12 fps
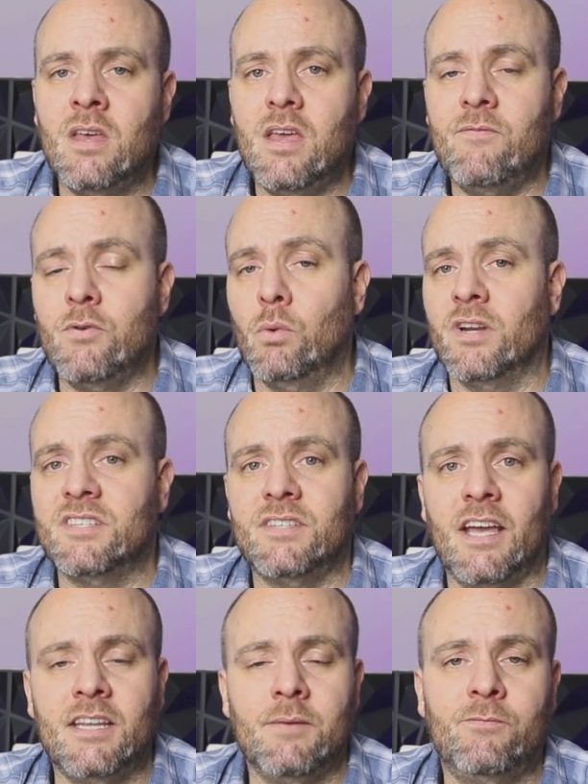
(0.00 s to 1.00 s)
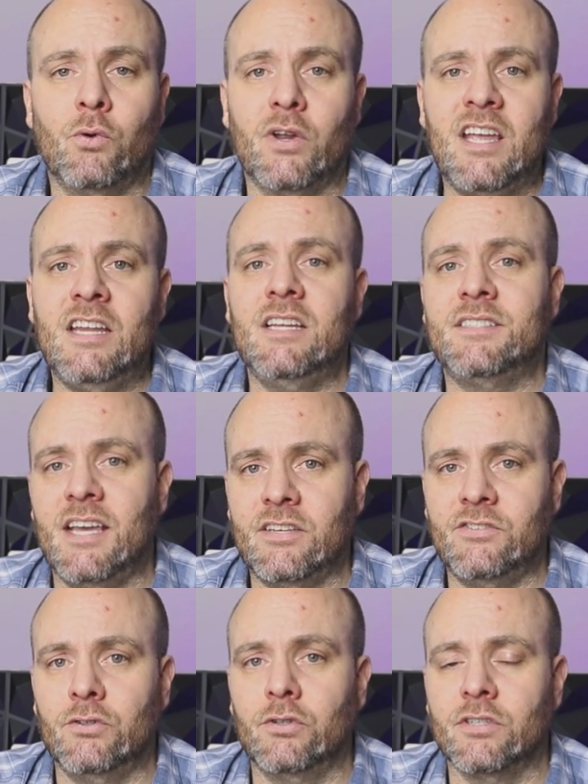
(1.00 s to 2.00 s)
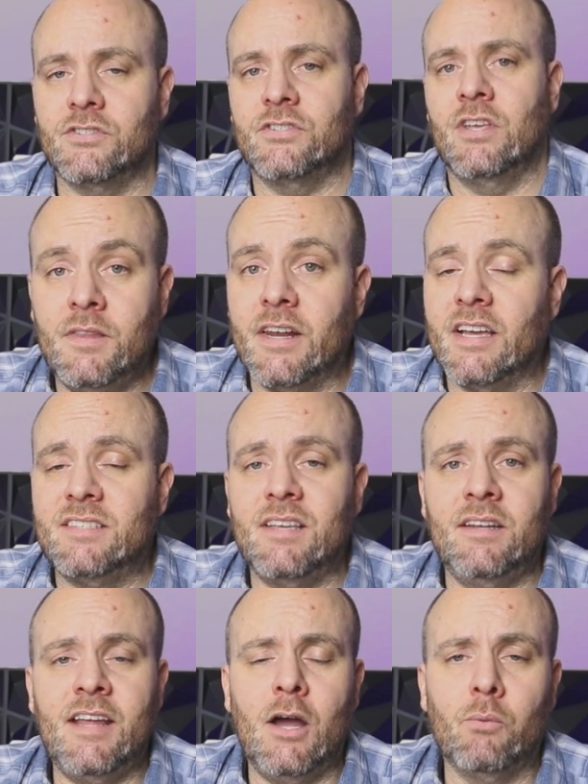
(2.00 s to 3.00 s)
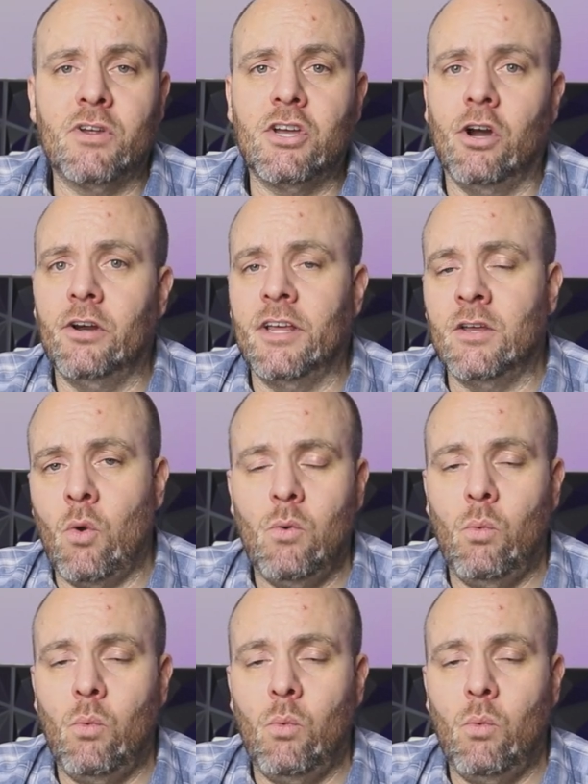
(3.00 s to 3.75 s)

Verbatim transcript: if you wanna sign up for any text alerts that I send out regarding